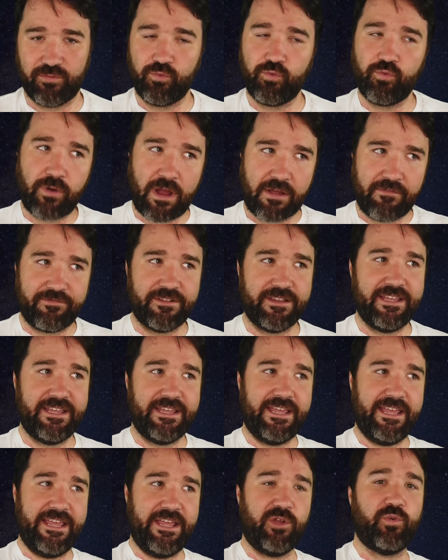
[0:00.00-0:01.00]
it's
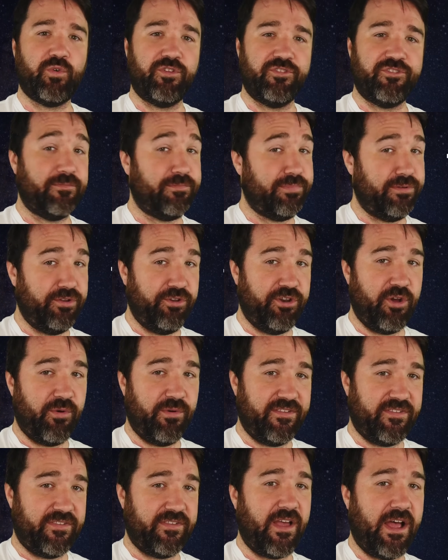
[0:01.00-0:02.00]
roughly equal to
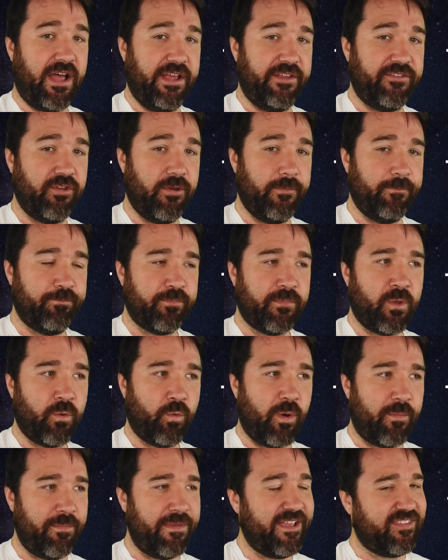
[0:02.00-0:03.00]
Pluto in size,
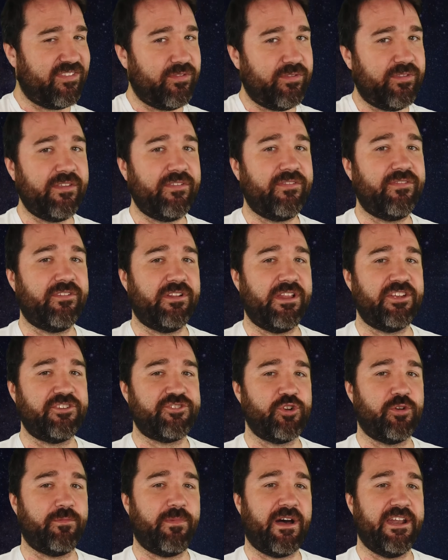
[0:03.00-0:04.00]
what makes this
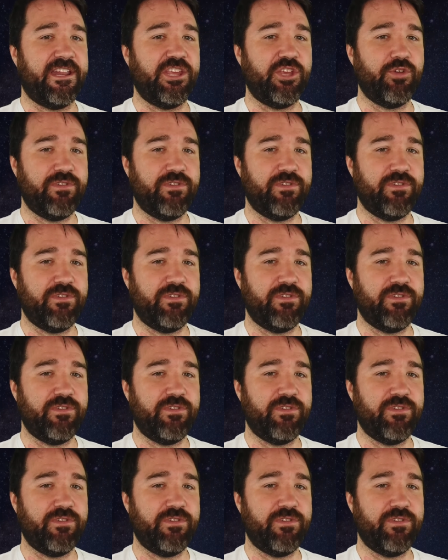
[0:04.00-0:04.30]
celestial body